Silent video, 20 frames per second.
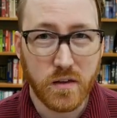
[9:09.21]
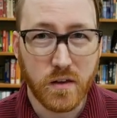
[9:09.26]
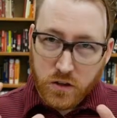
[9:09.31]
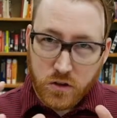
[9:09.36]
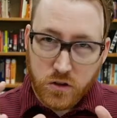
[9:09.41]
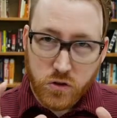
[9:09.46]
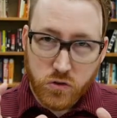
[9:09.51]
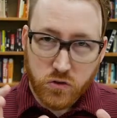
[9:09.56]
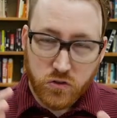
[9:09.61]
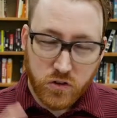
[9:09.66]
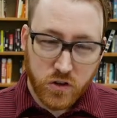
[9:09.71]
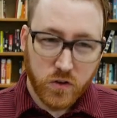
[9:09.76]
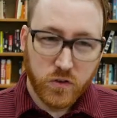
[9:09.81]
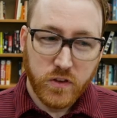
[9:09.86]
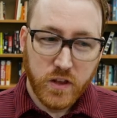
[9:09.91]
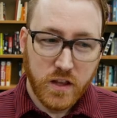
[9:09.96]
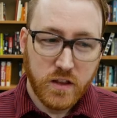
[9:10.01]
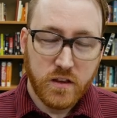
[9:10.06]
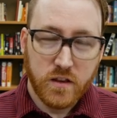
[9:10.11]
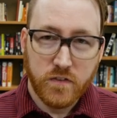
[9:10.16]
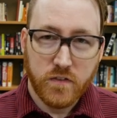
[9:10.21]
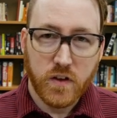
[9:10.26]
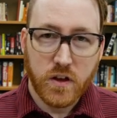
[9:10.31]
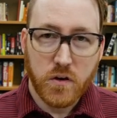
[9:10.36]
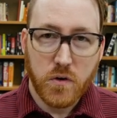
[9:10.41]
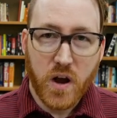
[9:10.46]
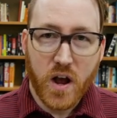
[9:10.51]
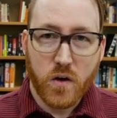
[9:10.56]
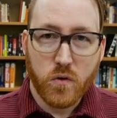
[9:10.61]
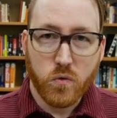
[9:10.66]
You still need to figure
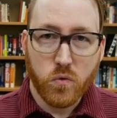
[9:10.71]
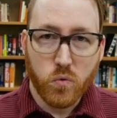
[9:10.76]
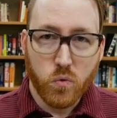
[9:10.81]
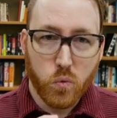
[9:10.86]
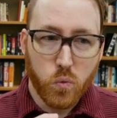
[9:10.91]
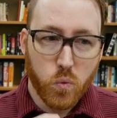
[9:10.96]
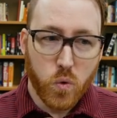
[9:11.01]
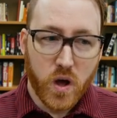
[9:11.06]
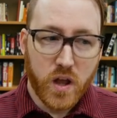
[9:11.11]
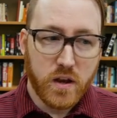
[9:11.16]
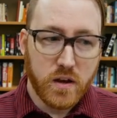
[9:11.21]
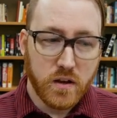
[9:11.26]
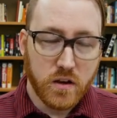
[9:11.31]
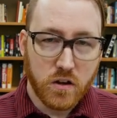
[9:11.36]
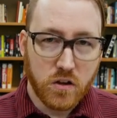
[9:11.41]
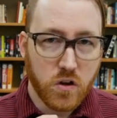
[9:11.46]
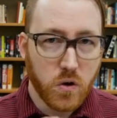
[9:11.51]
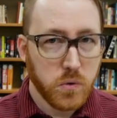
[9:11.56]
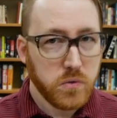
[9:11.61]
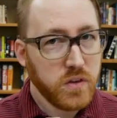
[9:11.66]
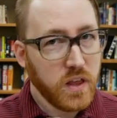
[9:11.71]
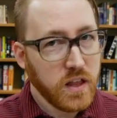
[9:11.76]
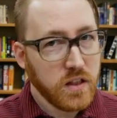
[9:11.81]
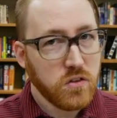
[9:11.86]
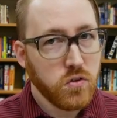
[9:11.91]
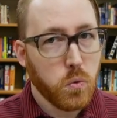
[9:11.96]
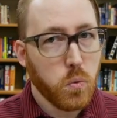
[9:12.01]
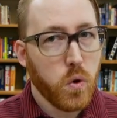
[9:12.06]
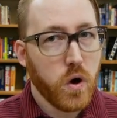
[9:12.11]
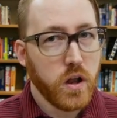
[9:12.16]
out what goes
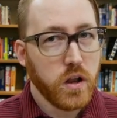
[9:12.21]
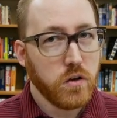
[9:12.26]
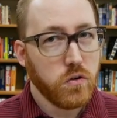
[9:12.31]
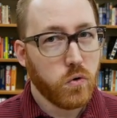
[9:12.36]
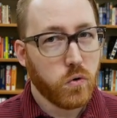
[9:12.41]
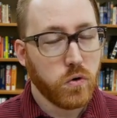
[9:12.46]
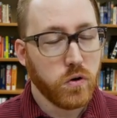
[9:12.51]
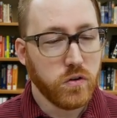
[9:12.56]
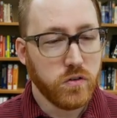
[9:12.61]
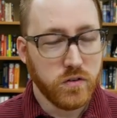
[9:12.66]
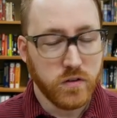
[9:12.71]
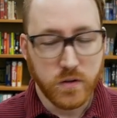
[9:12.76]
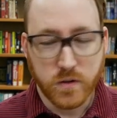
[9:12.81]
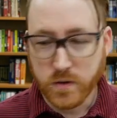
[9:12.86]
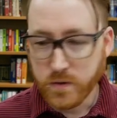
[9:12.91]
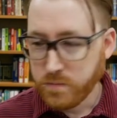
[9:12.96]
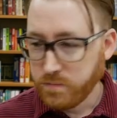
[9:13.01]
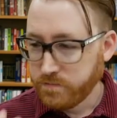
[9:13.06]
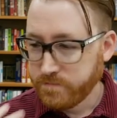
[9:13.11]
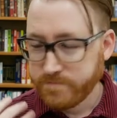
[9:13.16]
into one in order to